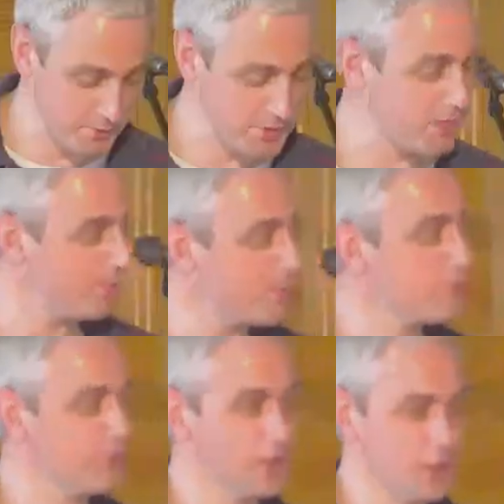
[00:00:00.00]
shepherd
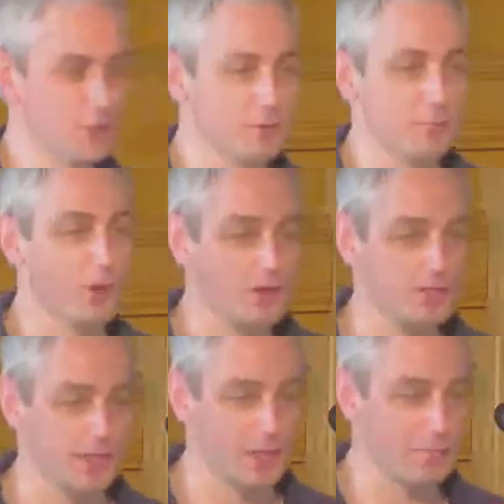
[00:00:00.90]
failure and Mark
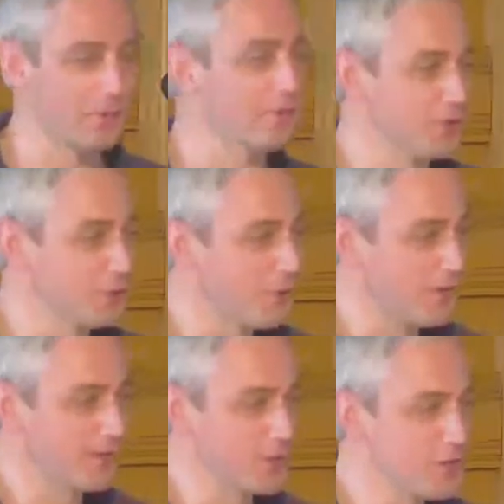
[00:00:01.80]
stealing my thunder with
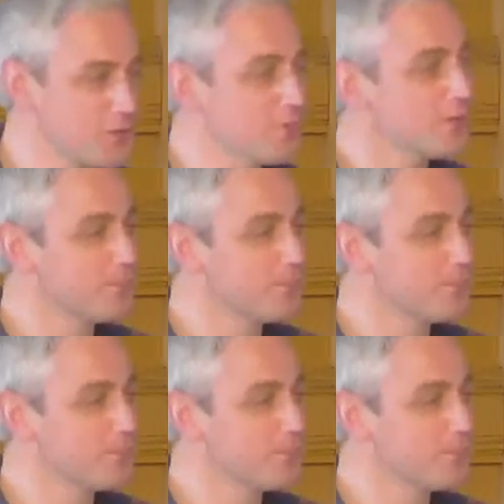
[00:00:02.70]
the announcement,